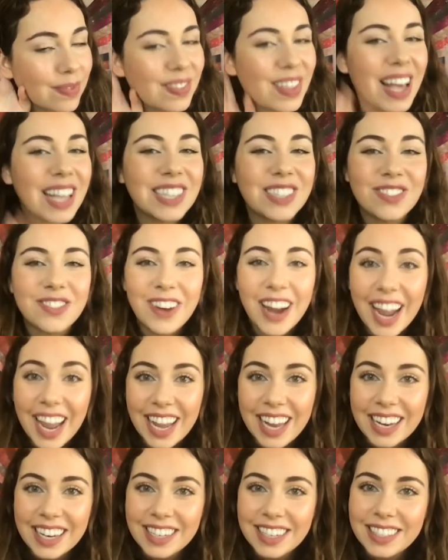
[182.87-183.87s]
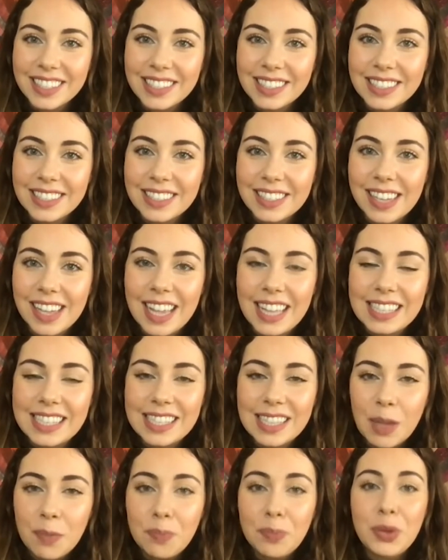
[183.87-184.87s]
That's right, it's
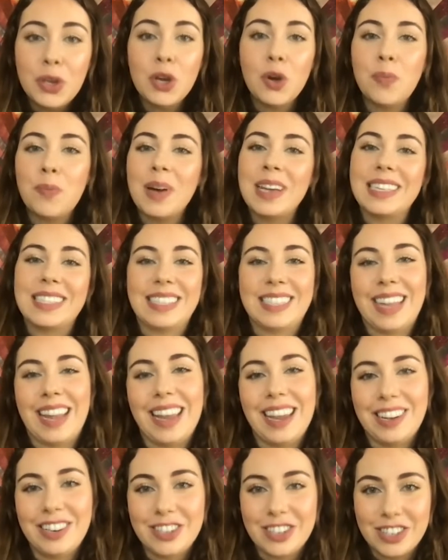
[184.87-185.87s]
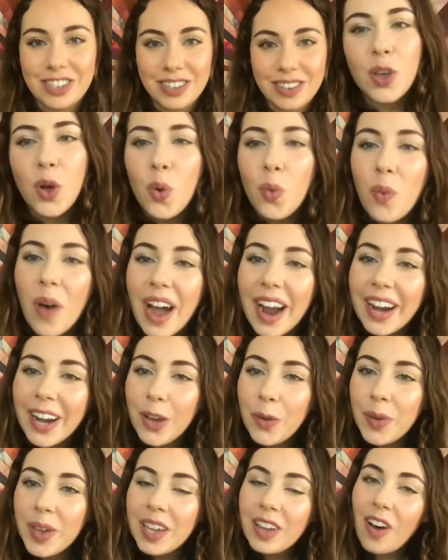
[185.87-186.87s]
the pupa stage. Why
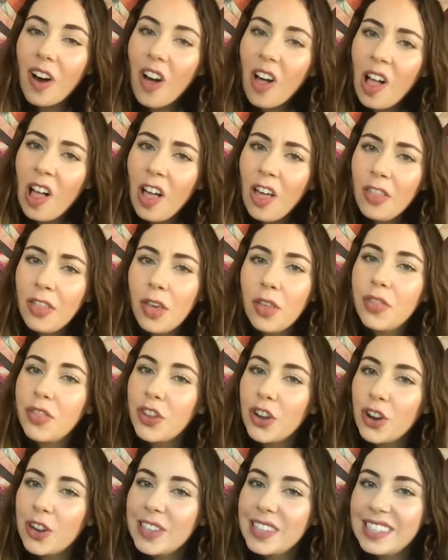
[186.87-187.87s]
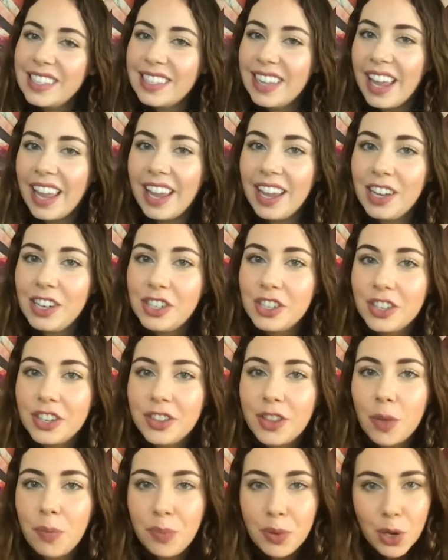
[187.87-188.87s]
do we call the 3rd stage
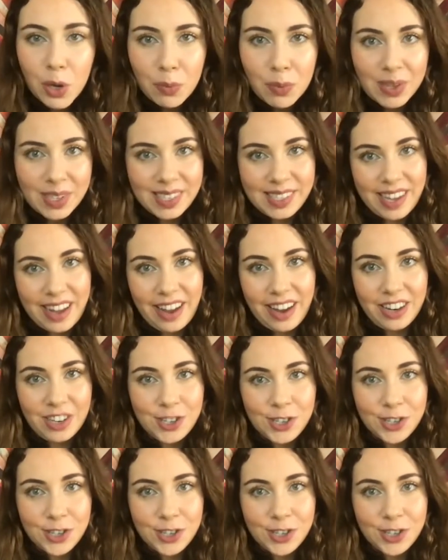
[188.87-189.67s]
the pupa stage?